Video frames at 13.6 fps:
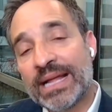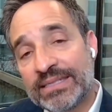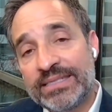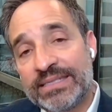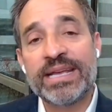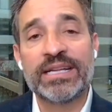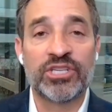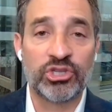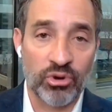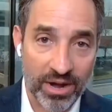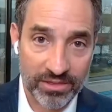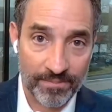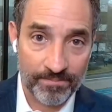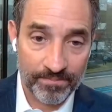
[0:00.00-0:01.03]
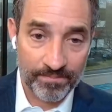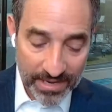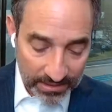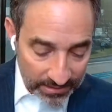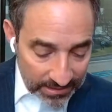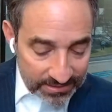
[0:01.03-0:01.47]
Let's deconstruct them.
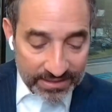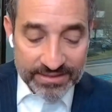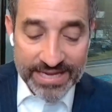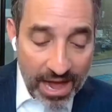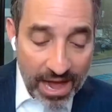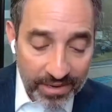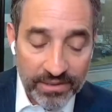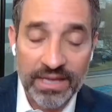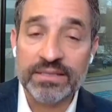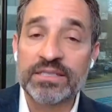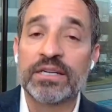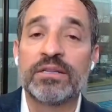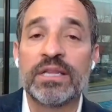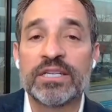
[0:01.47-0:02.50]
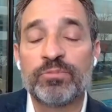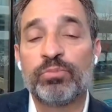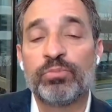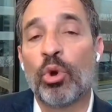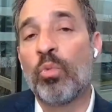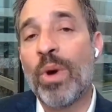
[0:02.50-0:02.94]
Let's examine. Let's
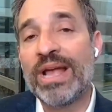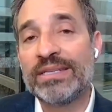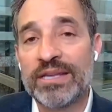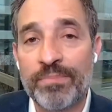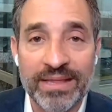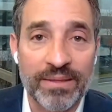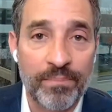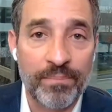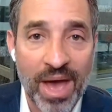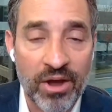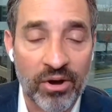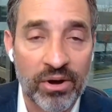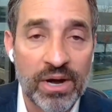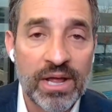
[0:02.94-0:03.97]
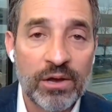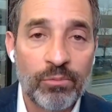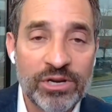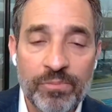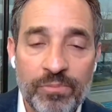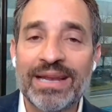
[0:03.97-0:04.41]
explore ways to make them better.
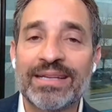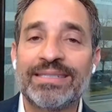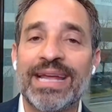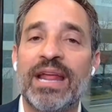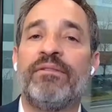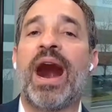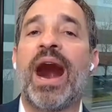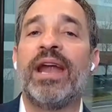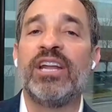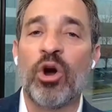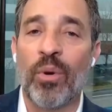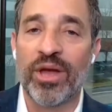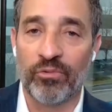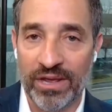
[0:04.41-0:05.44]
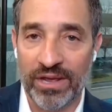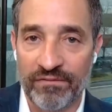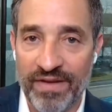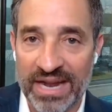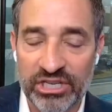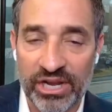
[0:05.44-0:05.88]
We should be in a state of ongoing
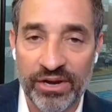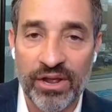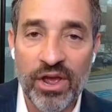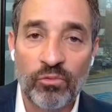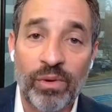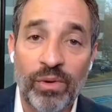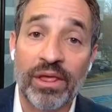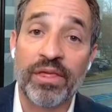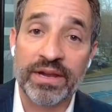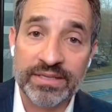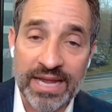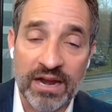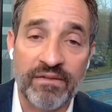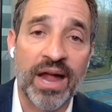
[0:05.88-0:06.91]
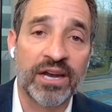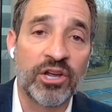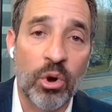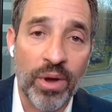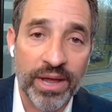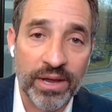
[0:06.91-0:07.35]
reinvention rather than a state of
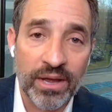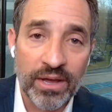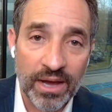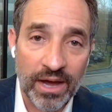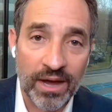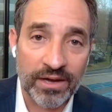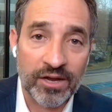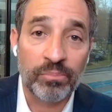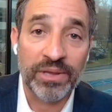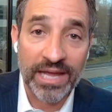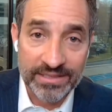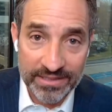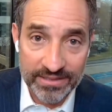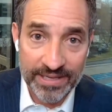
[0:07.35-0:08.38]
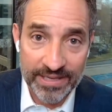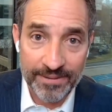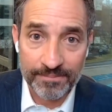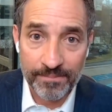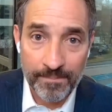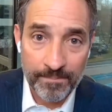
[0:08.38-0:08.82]
ongoing complacency.